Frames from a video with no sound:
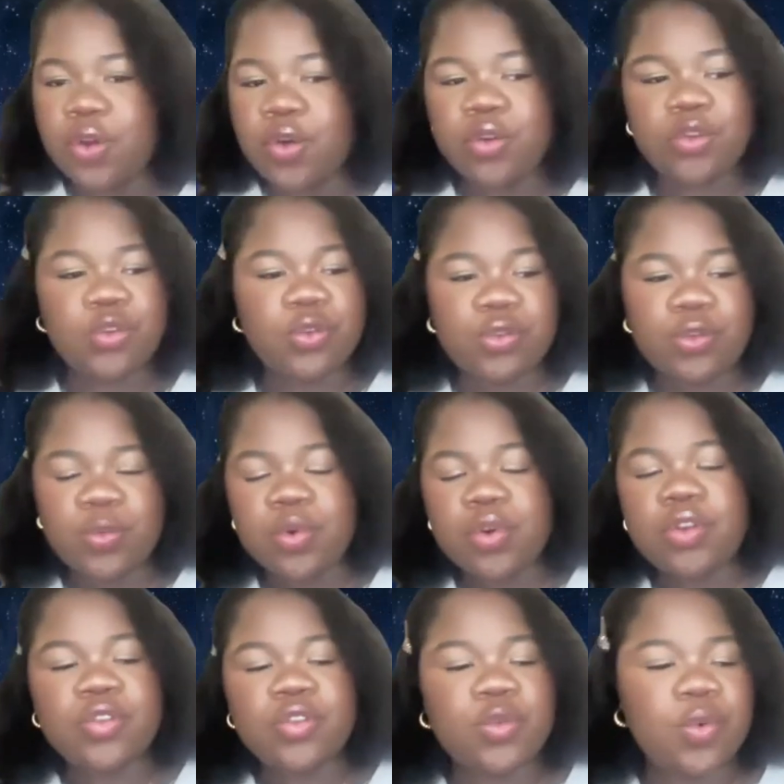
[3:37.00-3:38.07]
old
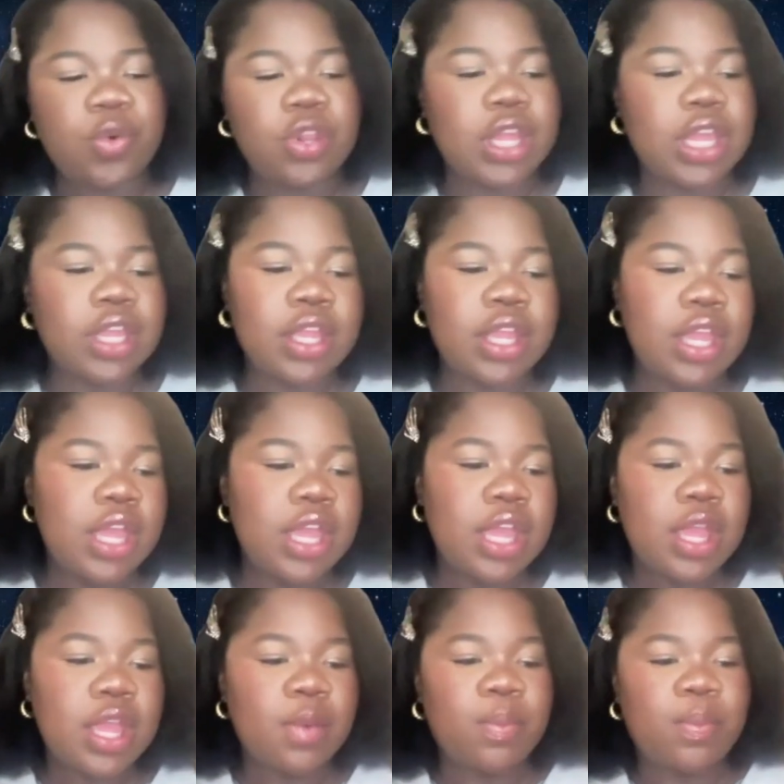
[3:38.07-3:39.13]
YouTubers who were like
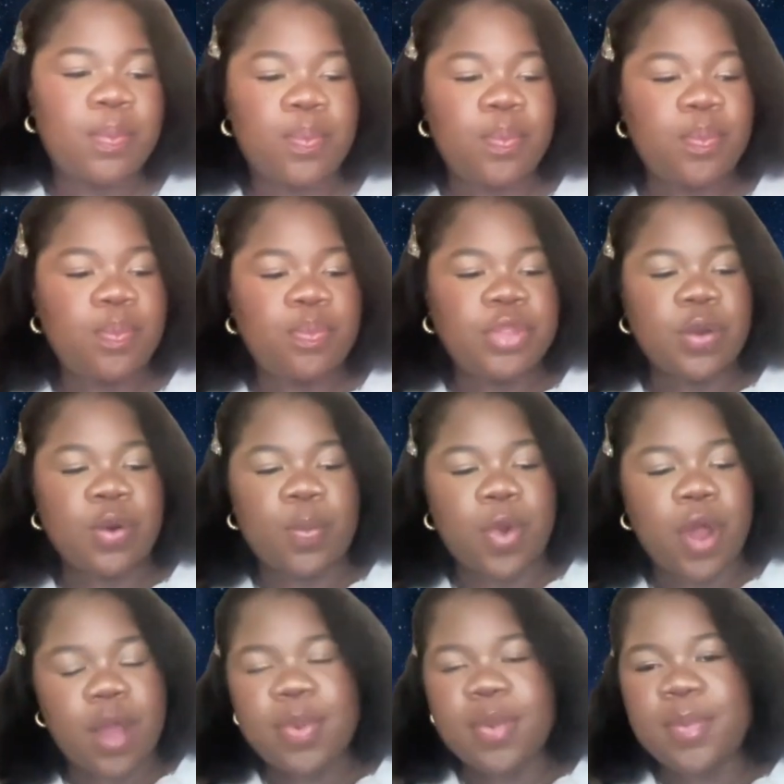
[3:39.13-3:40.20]
they were
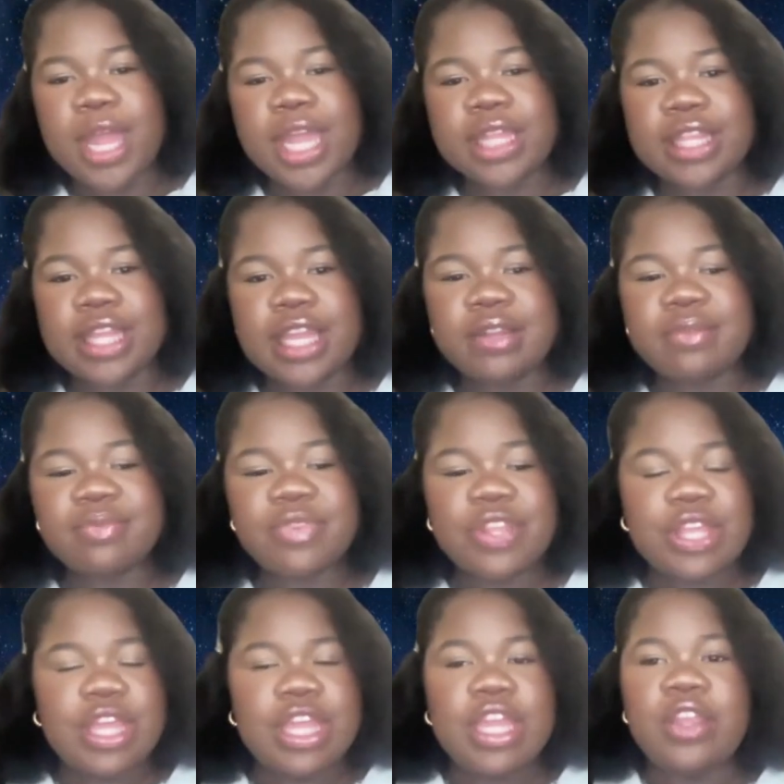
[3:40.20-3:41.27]
popping back then.
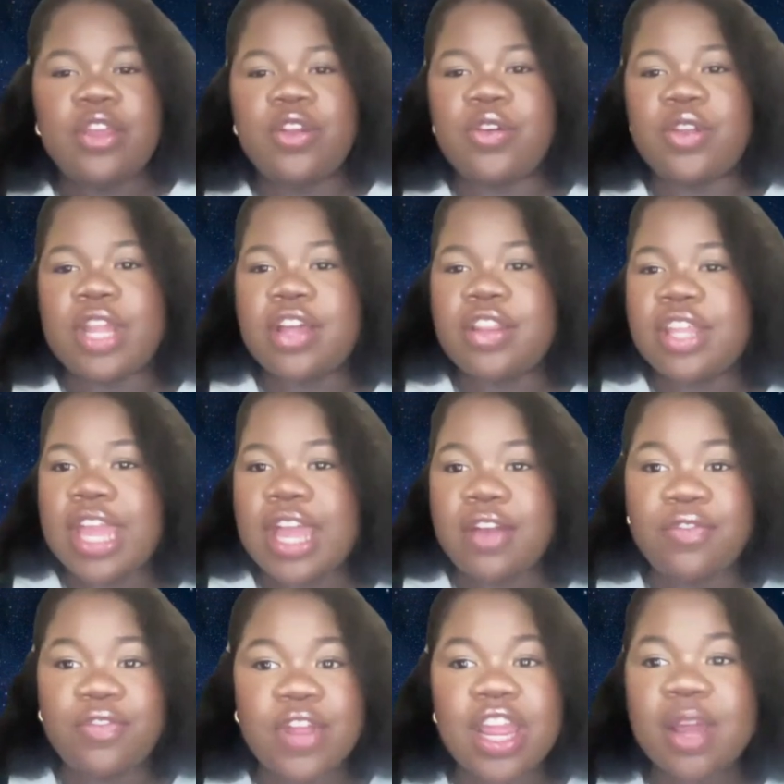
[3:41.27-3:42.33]
Now they
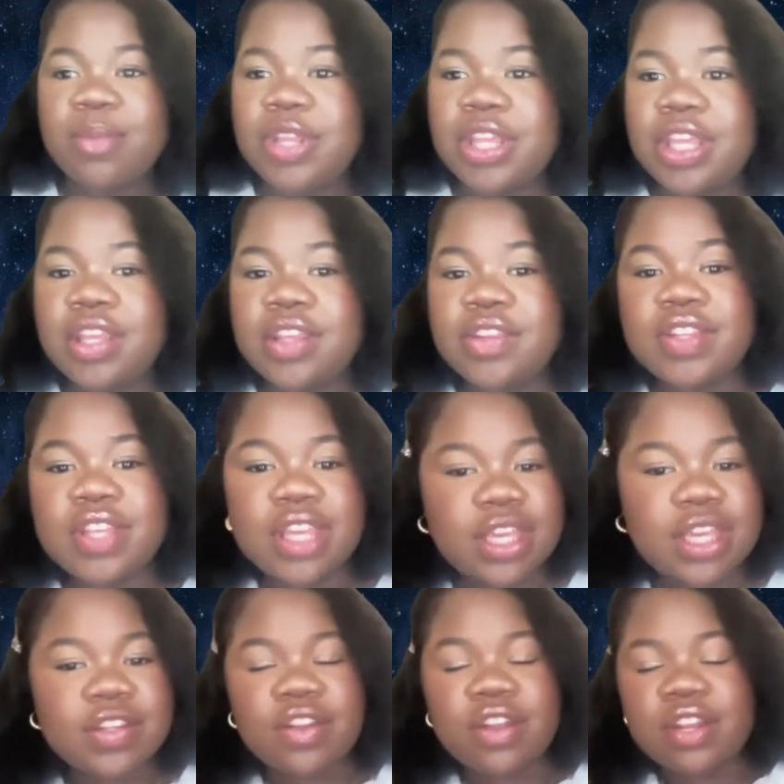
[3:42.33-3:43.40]
have families,
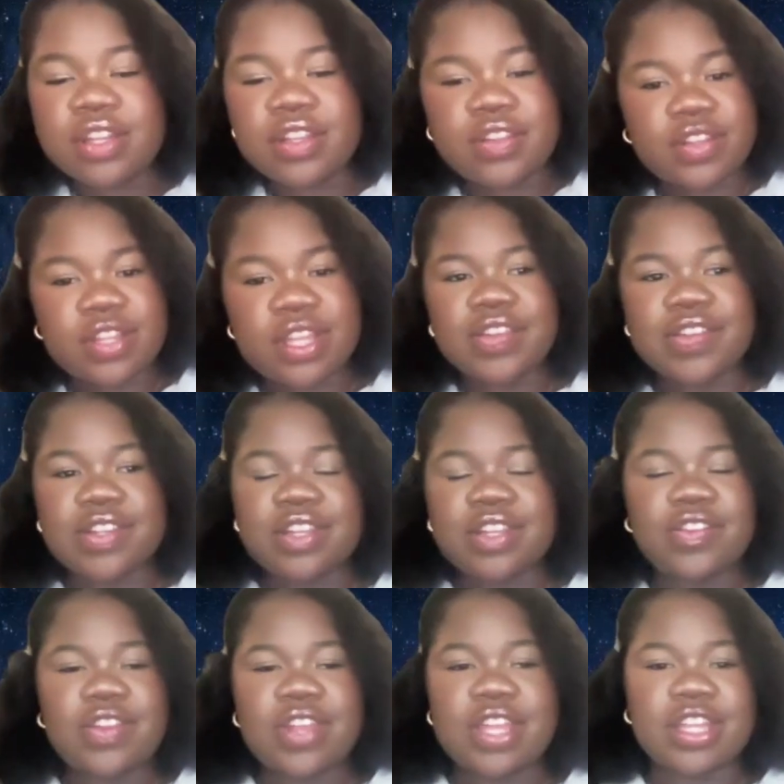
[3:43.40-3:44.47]
kids, and all these things, and
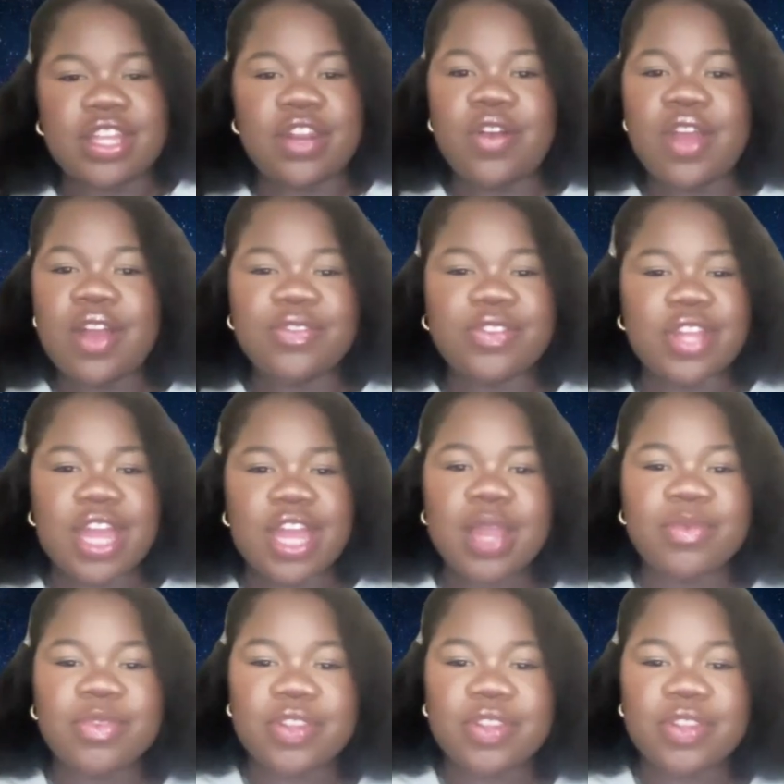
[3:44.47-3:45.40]
there's like they don't have time to.